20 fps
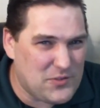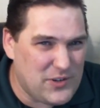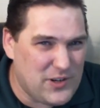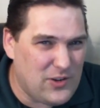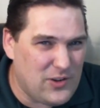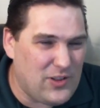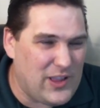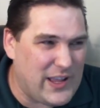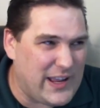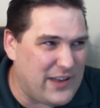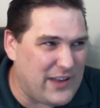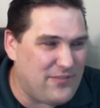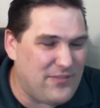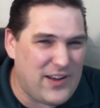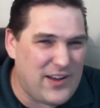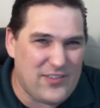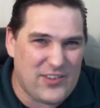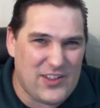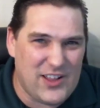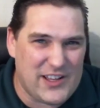you know, like at
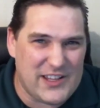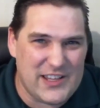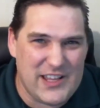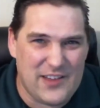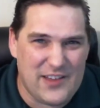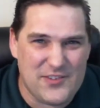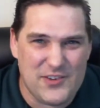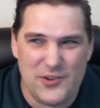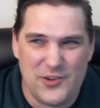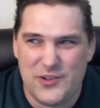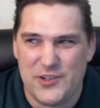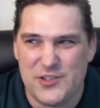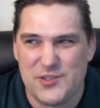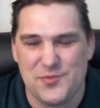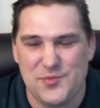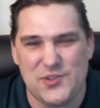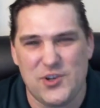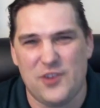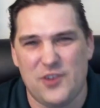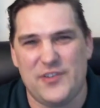5 o'clock in the afternoon, do
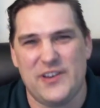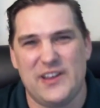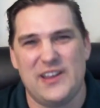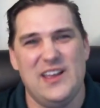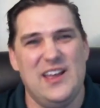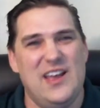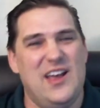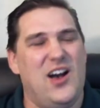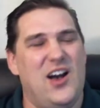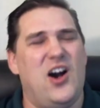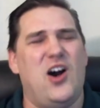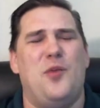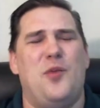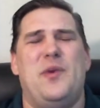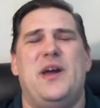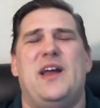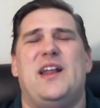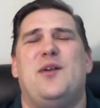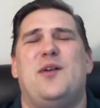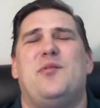some surfing? Oh
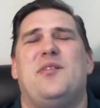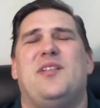man, I would